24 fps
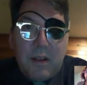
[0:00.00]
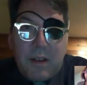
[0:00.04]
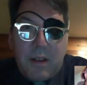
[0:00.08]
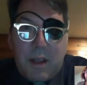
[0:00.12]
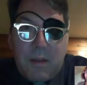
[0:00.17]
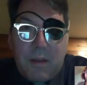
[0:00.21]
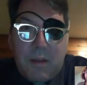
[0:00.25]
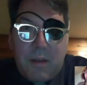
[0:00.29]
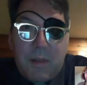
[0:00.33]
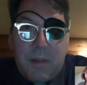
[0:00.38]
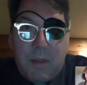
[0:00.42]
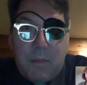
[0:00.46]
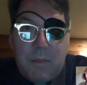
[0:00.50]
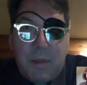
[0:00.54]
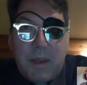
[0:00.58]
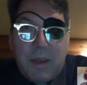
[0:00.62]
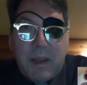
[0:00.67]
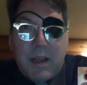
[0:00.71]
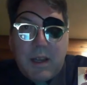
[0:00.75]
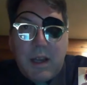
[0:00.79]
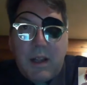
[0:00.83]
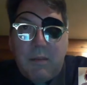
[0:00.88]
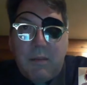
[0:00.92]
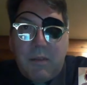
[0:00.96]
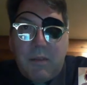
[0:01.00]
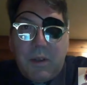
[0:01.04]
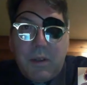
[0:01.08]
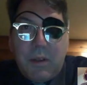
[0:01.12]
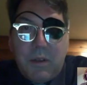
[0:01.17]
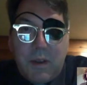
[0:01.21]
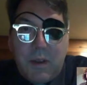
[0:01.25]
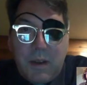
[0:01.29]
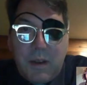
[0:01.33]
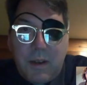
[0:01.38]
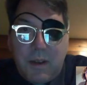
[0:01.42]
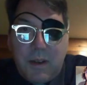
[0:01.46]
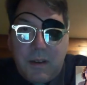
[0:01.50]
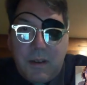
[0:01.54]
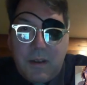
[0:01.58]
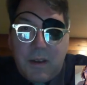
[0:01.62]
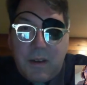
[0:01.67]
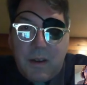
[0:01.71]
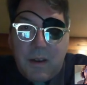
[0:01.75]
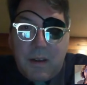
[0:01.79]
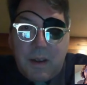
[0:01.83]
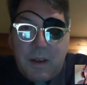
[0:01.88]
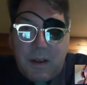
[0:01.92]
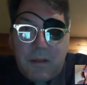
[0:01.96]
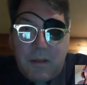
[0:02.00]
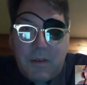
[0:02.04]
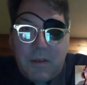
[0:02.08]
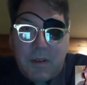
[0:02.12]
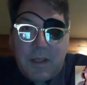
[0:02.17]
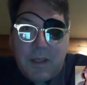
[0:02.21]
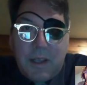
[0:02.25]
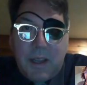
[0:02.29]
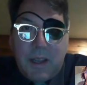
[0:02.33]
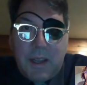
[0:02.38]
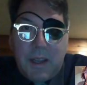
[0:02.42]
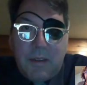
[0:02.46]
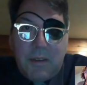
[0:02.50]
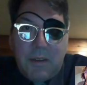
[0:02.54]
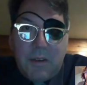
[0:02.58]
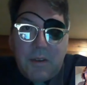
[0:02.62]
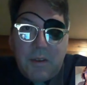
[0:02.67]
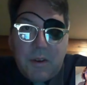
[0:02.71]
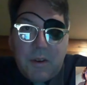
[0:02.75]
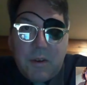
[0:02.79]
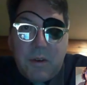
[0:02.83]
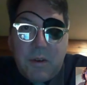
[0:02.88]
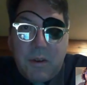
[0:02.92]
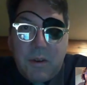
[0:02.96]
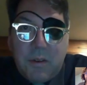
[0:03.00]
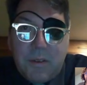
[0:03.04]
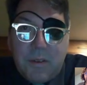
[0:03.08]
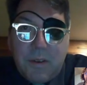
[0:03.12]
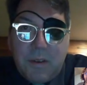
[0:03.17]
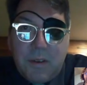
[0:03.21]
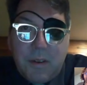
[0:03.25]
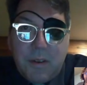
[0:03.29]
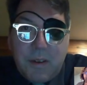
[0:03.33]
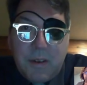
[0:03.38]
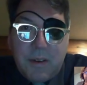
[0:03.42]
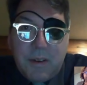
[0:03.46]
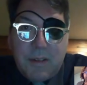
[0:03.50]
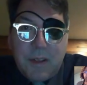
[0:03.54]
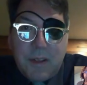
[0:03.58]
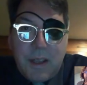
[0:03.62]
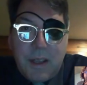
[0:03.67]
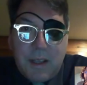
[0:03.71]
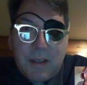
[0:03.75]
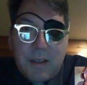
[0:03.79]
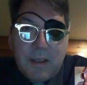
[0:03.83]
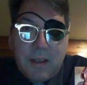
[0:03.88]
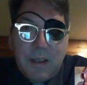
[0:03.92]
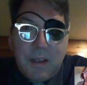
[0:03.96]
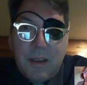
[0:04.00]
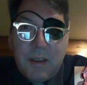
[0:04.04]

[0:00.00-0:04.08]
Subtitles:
That may be a convoluted and not really answer your question exactly,